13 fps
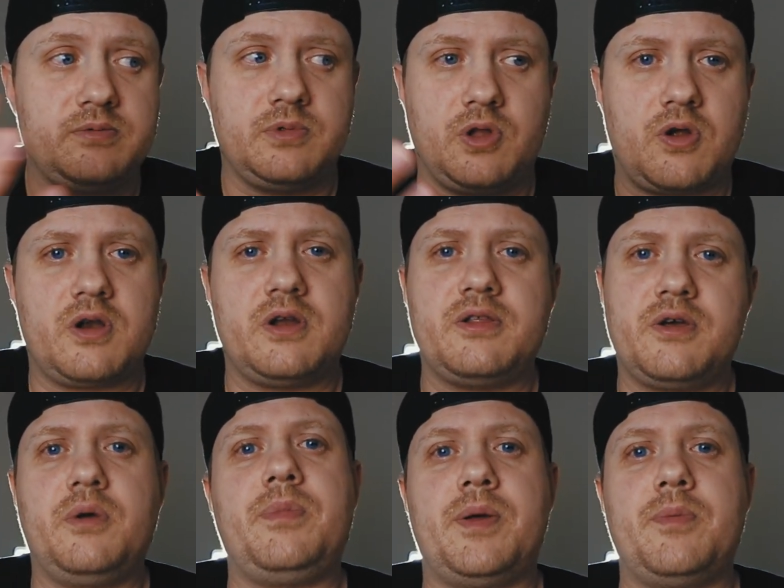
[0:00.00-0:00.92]
learn a
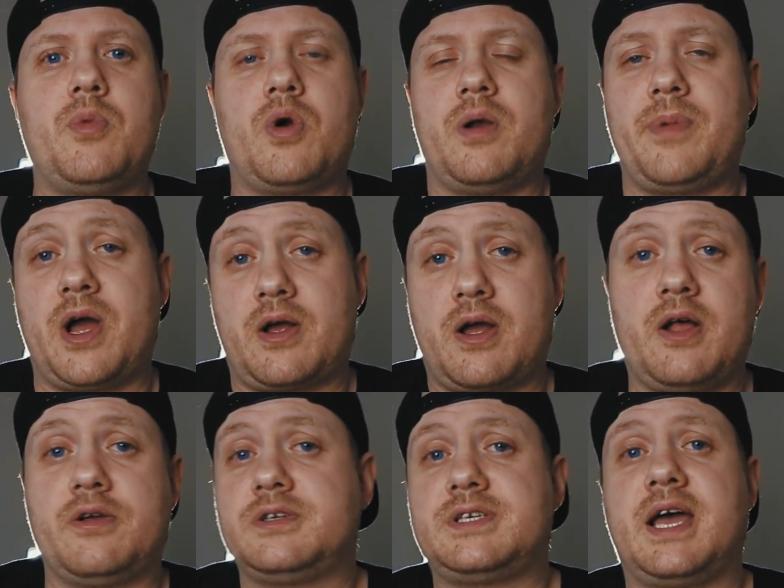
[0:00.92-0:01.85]
little bit more about
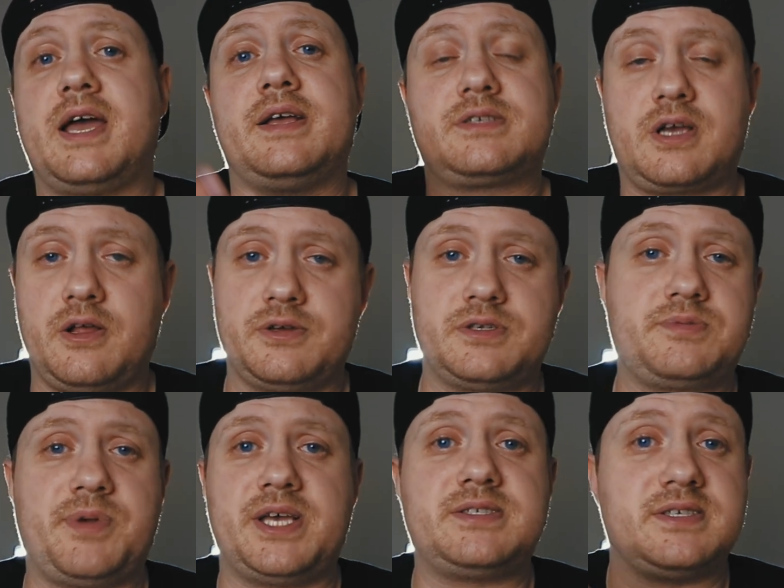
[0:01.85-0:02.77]
color science, color
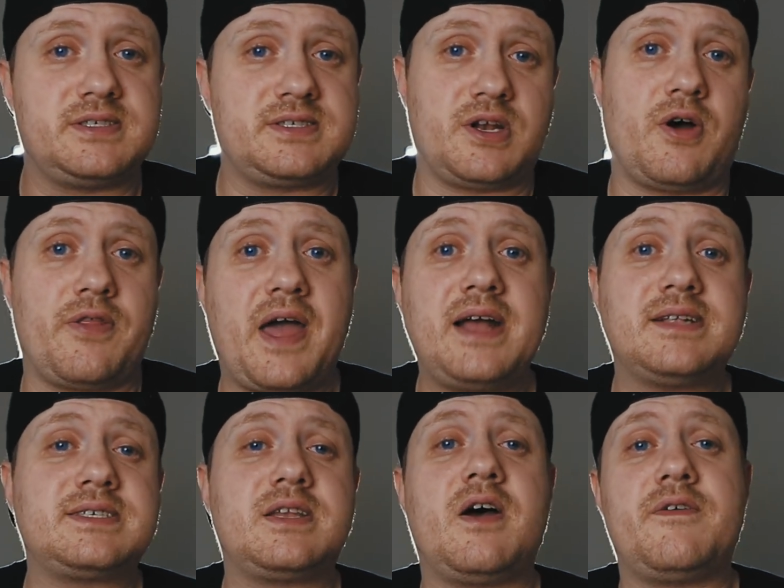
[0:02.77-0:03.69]
spaces, and all
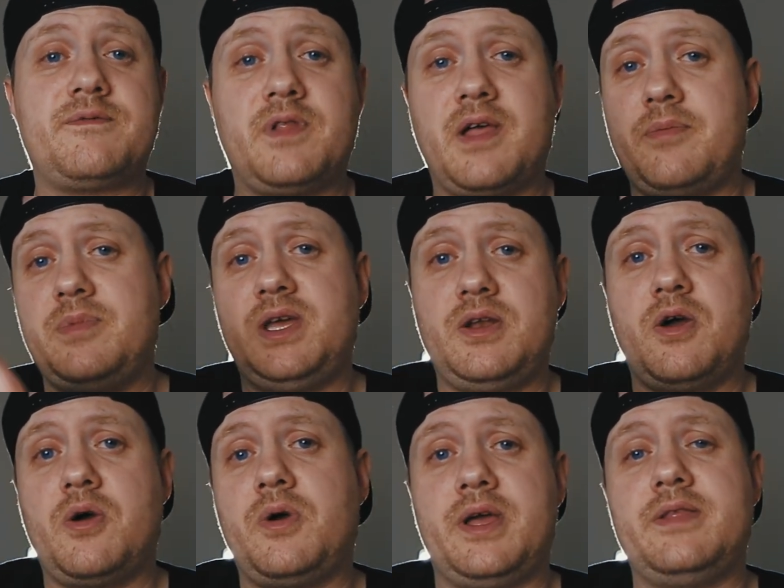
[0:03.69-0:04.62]
that stuff, let me
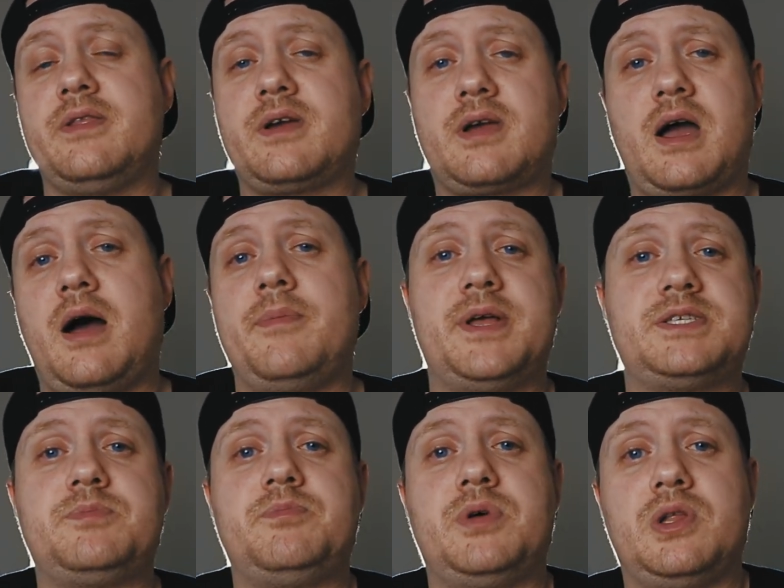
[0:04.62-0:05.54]
know in the
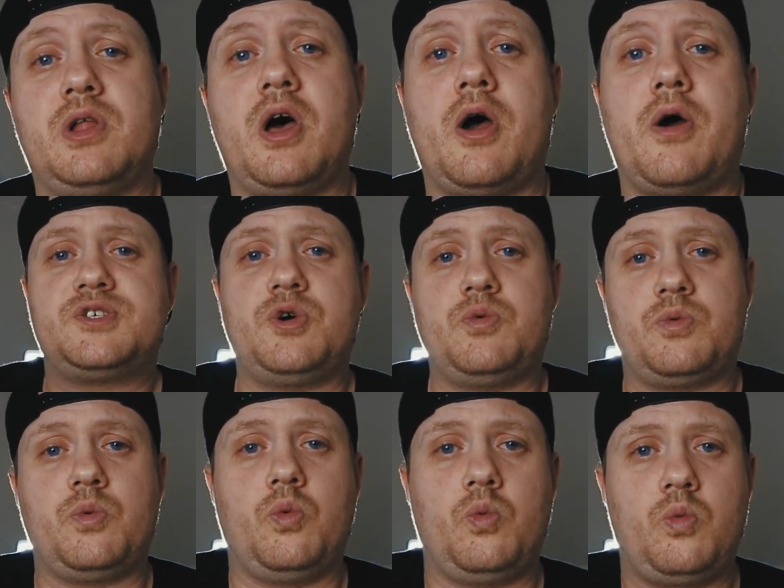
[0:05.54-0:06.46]
comments below.
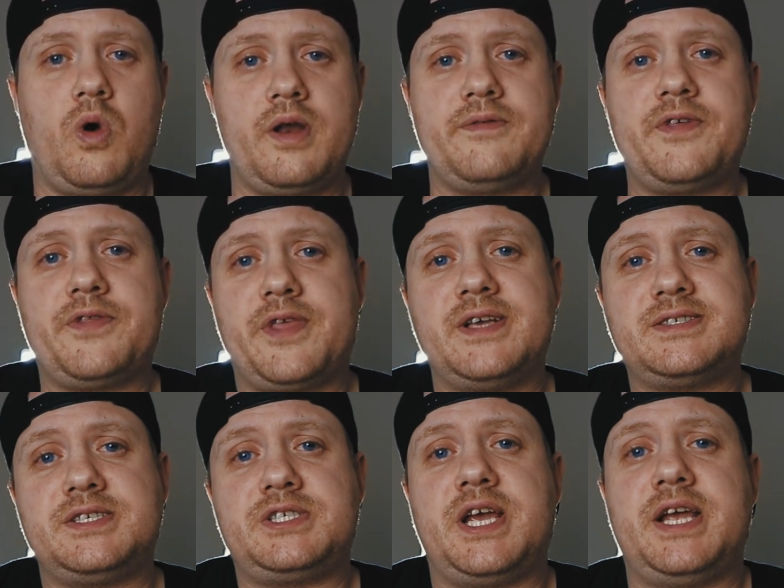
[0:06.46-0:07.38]
So one of the
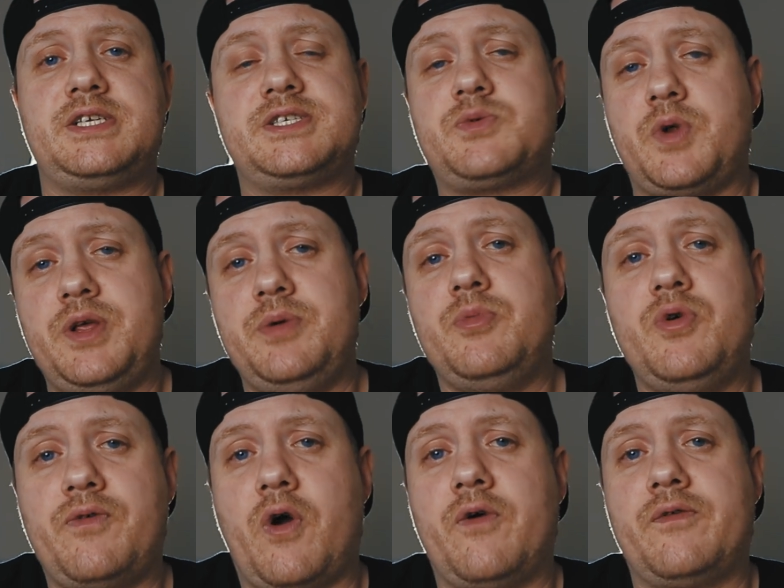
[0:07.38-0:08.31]
things that changes when you
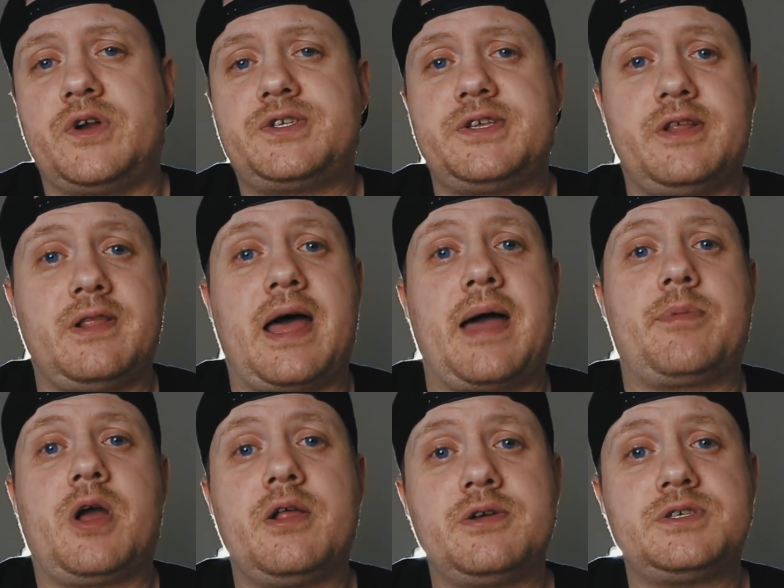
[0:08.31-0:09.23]
move over to the
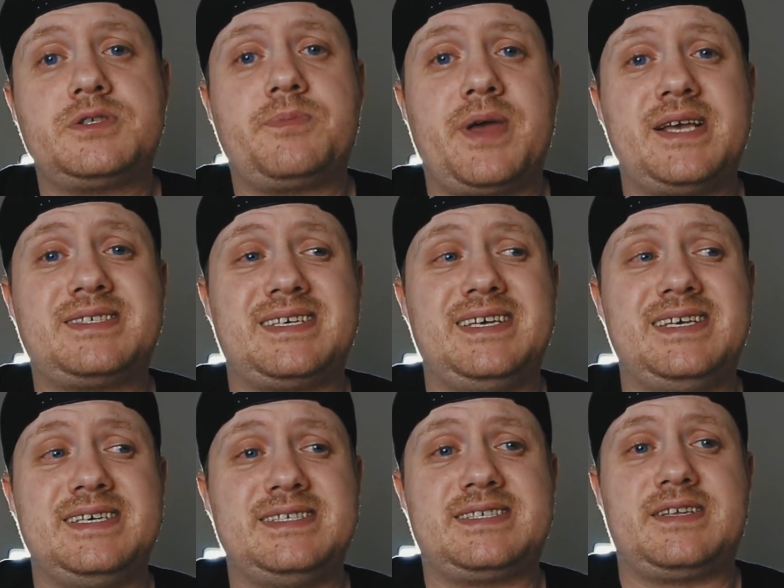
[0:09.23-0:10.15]
lab color space
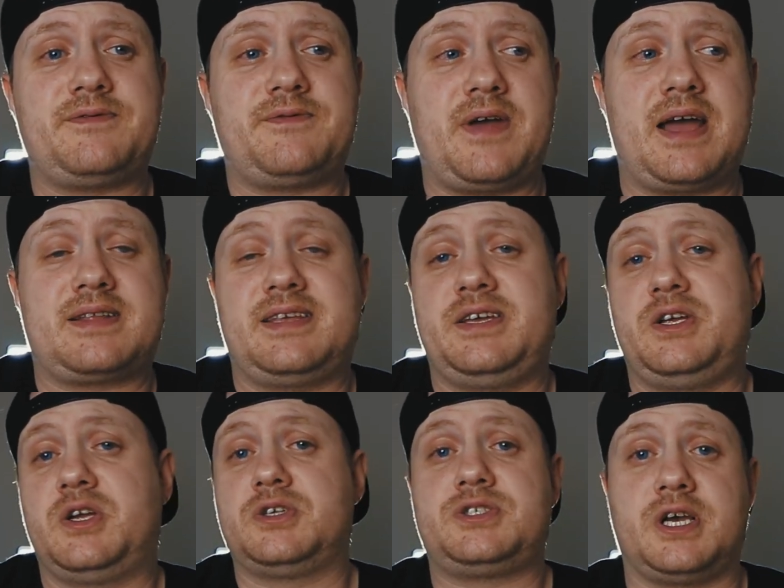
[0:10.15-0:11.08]
is the fact that
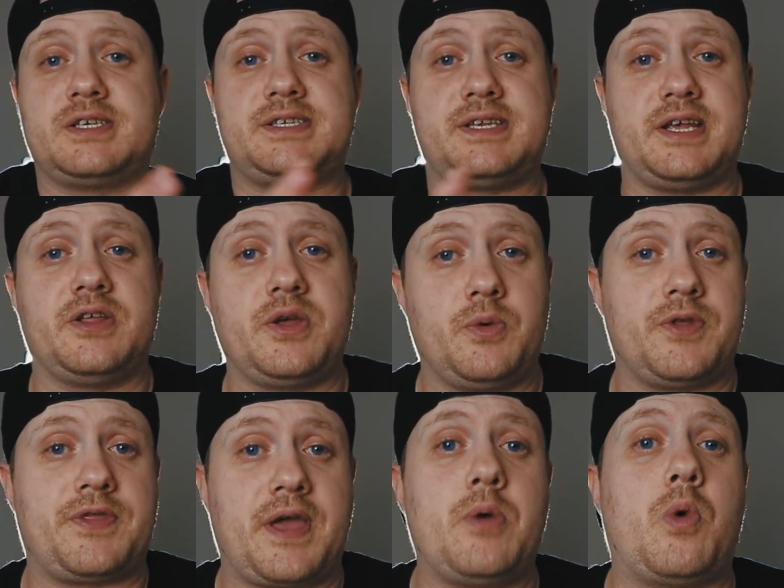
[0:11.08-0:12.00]
you're just dealing
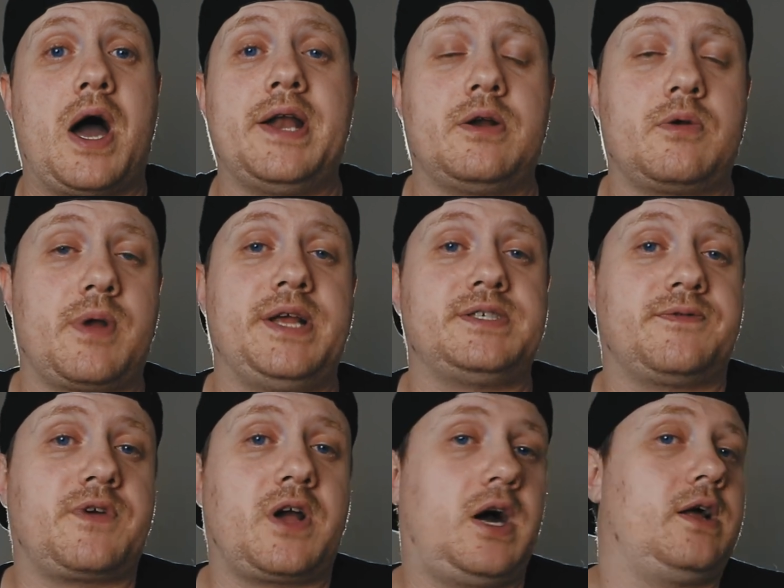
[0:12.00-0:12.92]
with a wider range
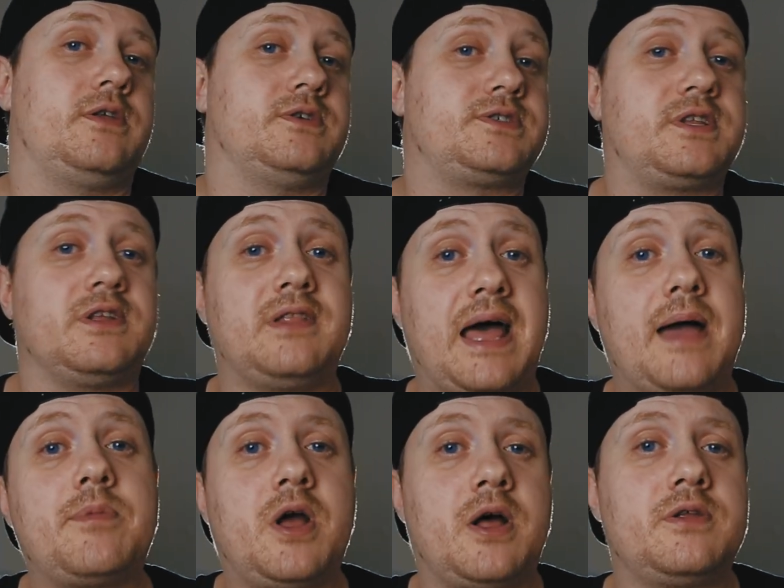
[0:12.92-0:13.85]
of colors. The
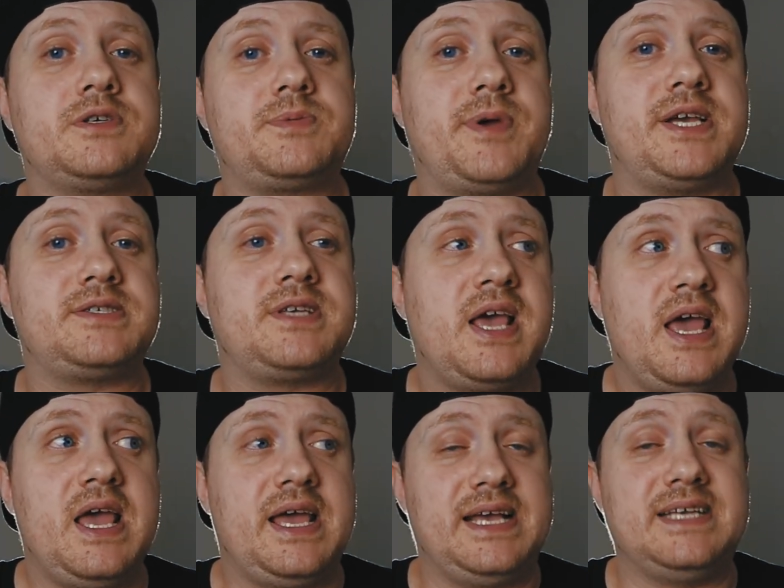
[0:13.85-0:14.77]
lab color space
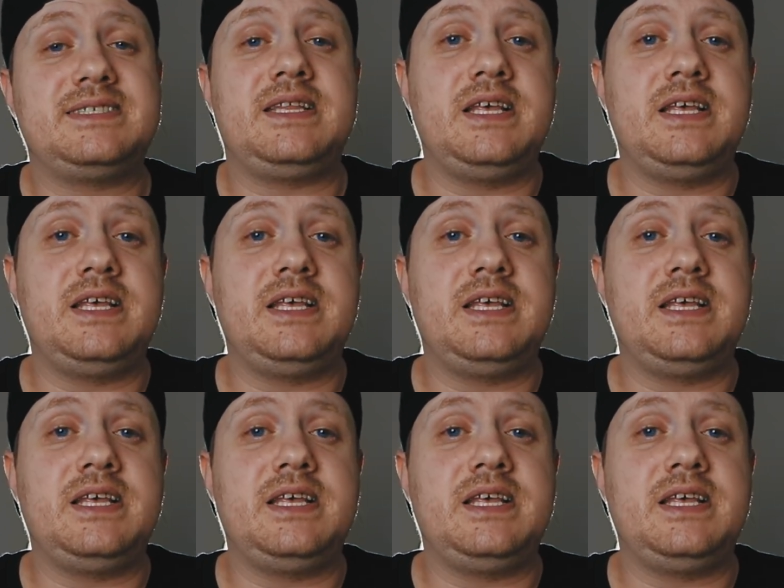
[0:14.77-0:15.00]
is